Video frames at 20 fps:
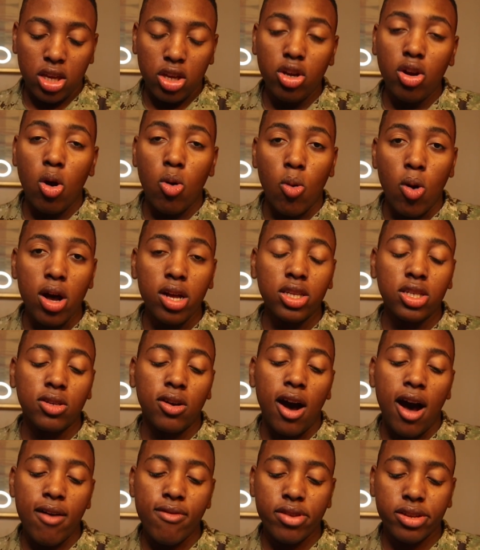you don't want to
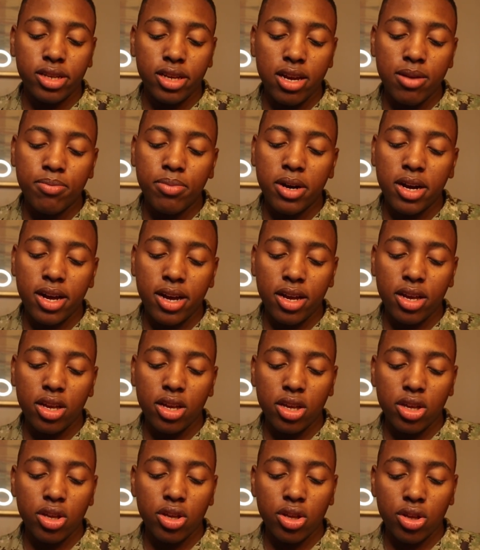obviously, but
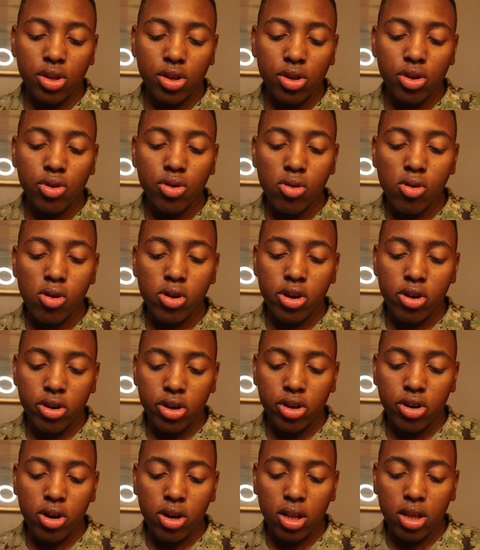you're you're,
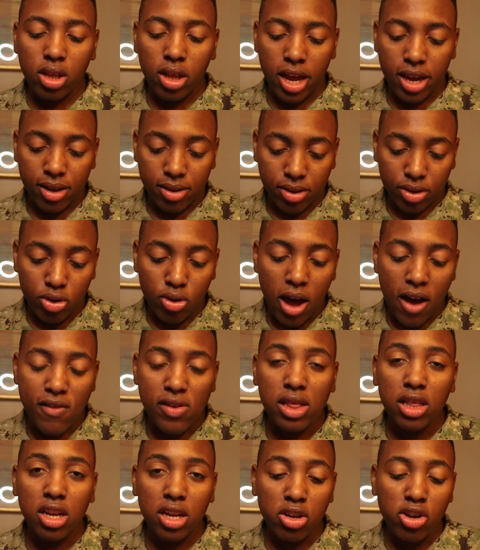you're like you have
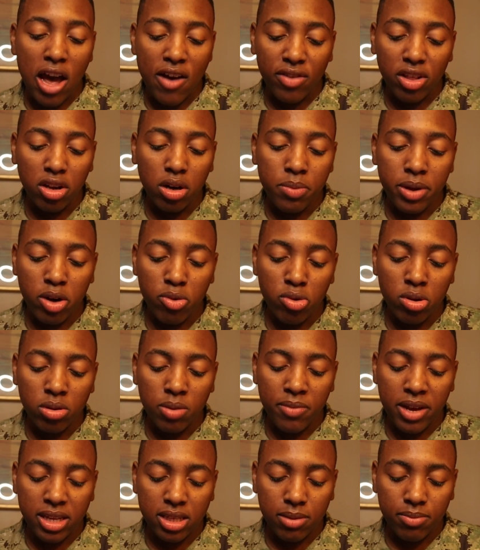a you have a little bit of room
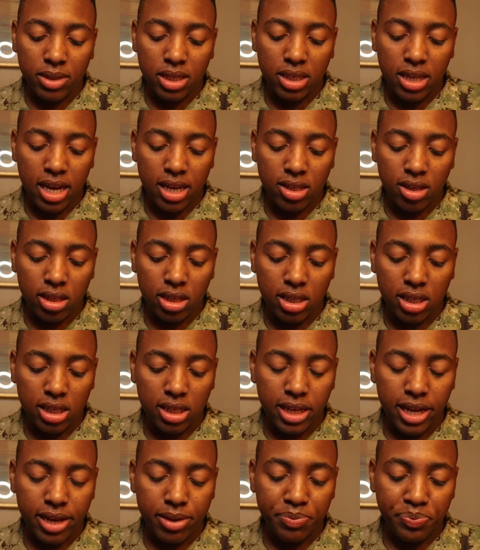to make some mistakes on this
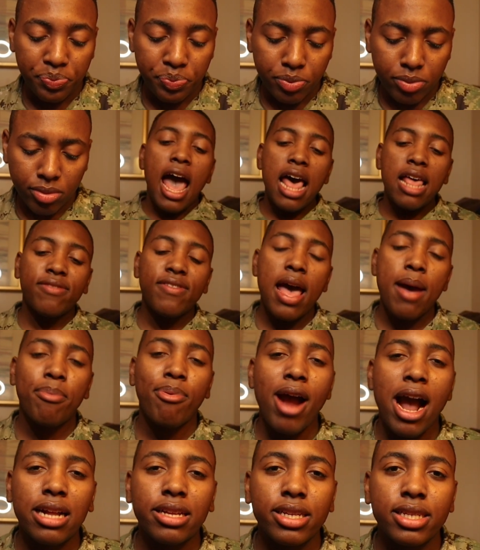exam. ASVAB
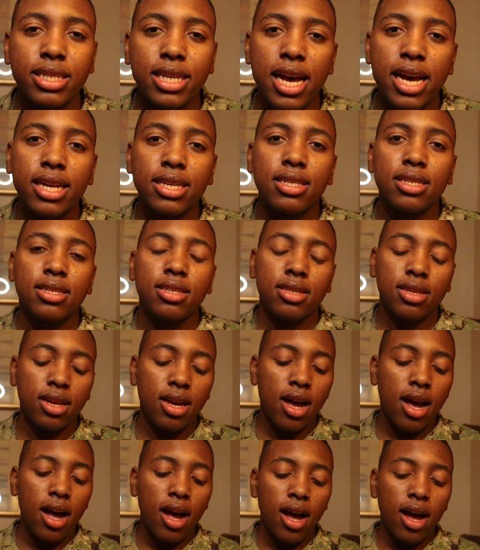practice tests,
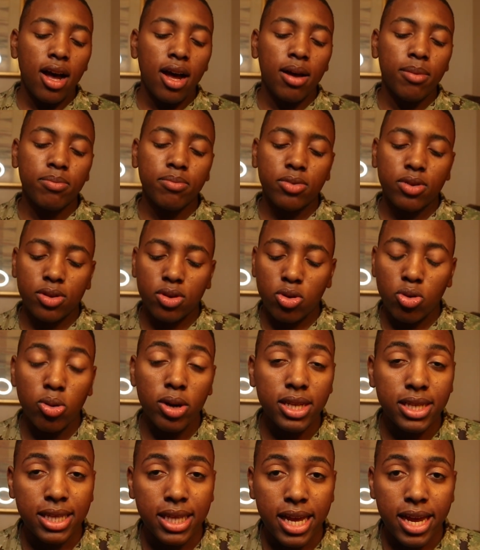um,
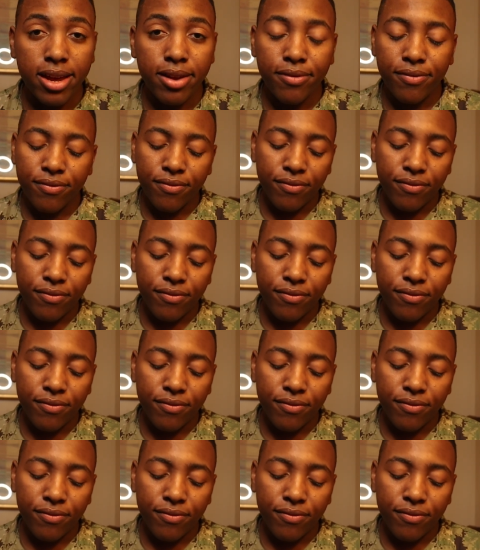Quizlet,